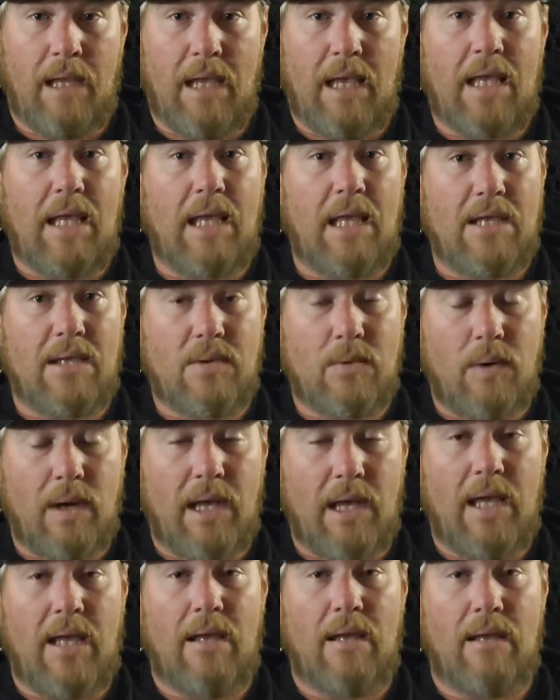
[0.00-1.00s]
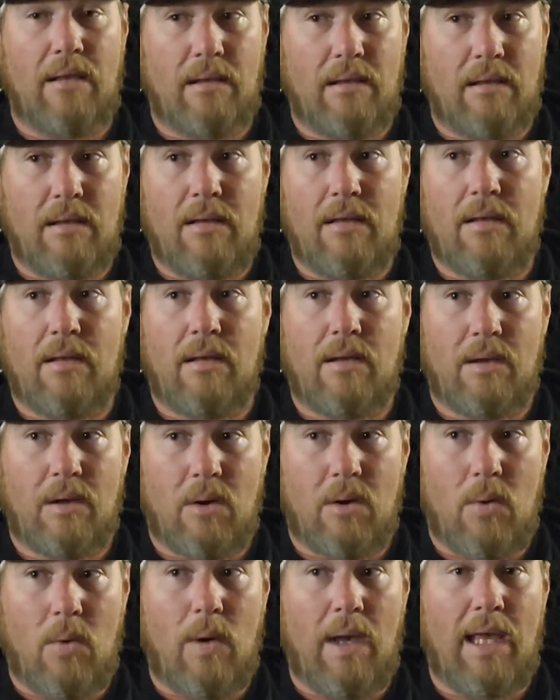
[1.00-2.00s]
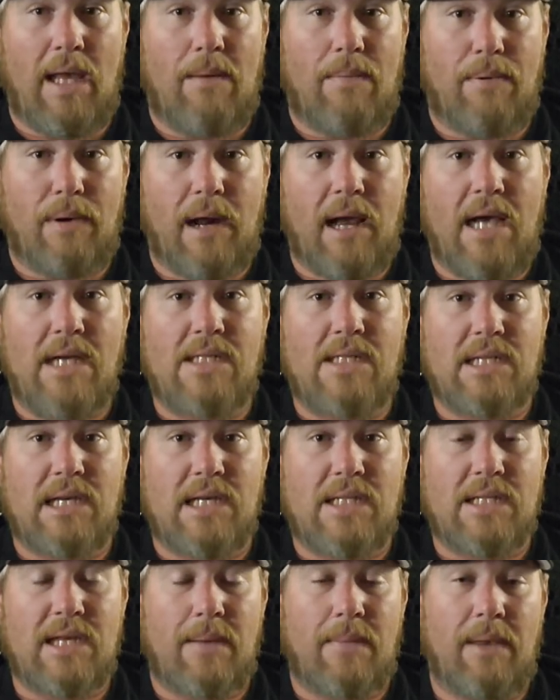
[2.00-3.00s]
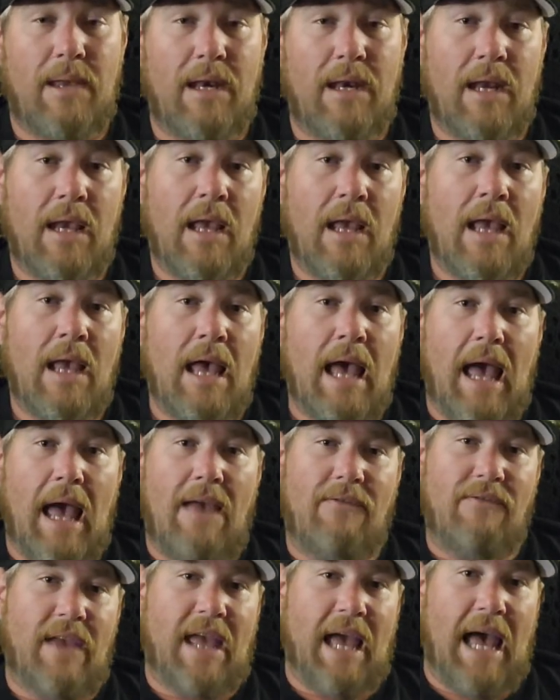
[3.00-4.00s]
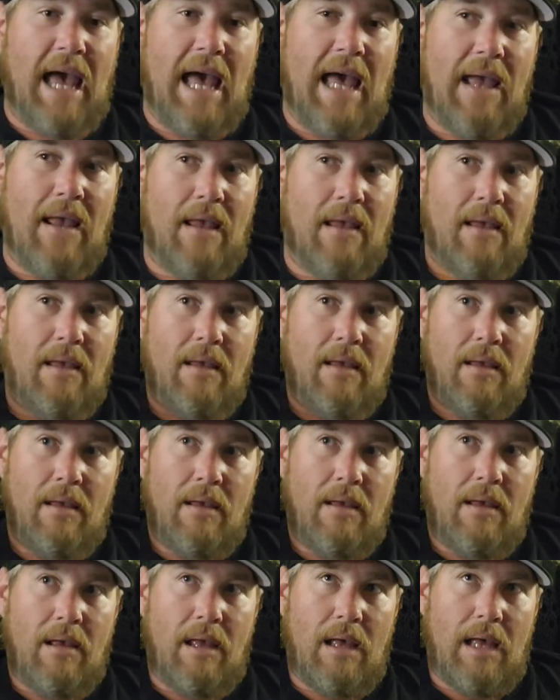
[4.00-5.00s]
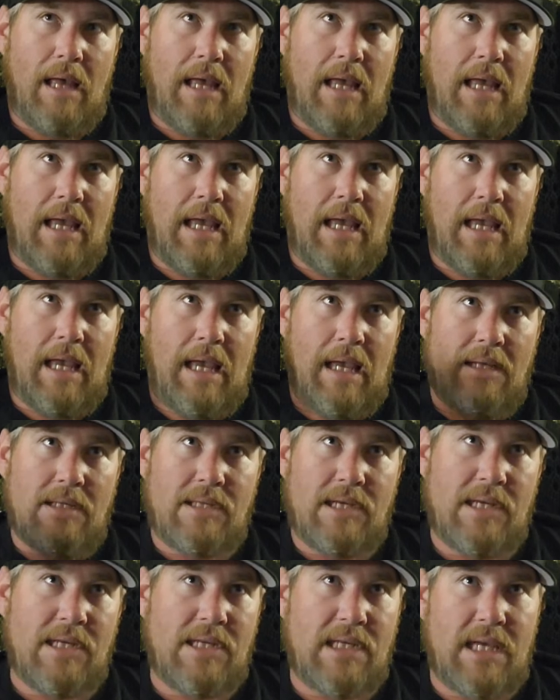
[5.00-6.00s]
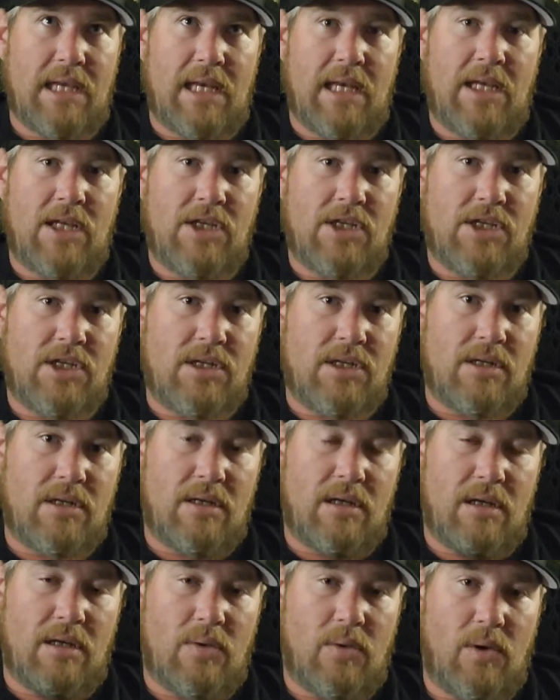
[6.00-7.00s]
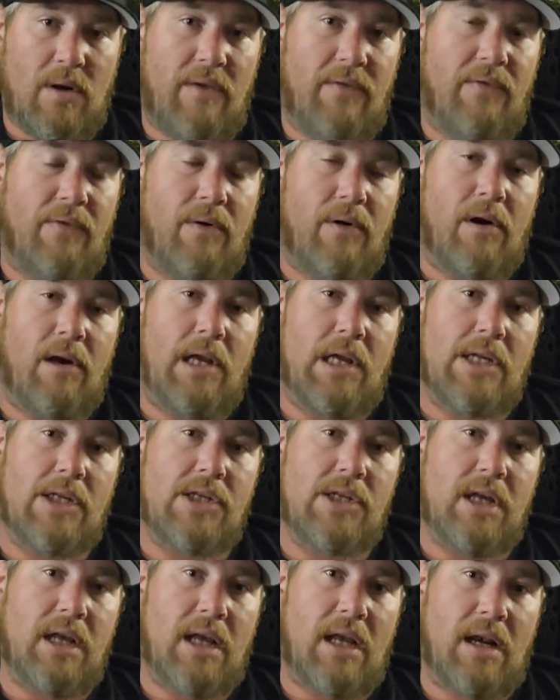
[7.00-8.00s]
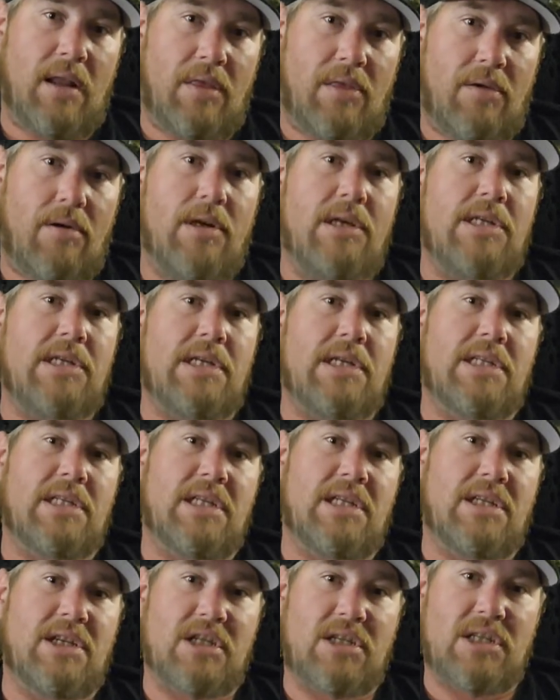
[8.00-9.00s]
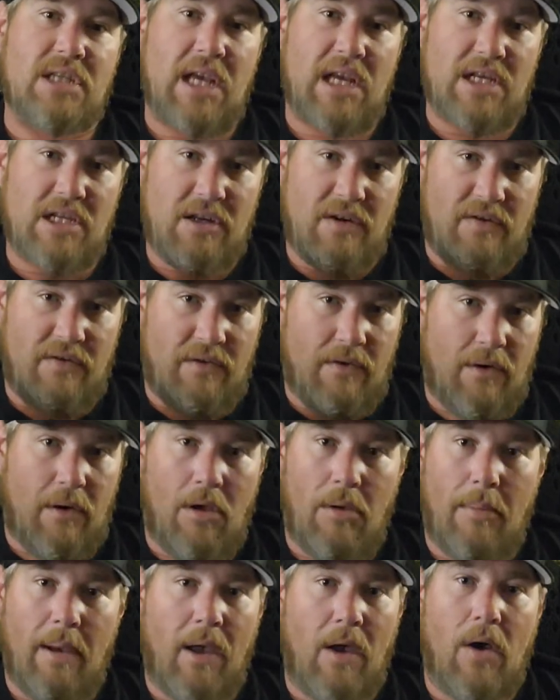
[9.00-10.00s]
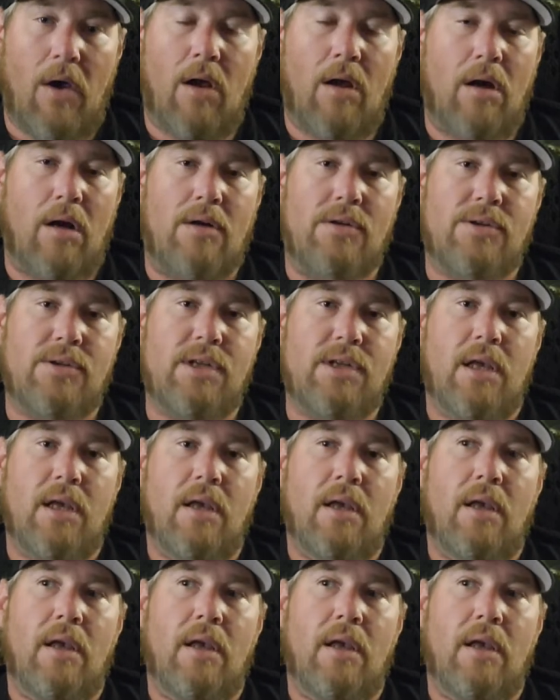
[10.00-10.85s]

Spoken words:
It's quite a process. I mean, I've got a 16-inch, a 24-inch, and a 36-inch extension for all my augers.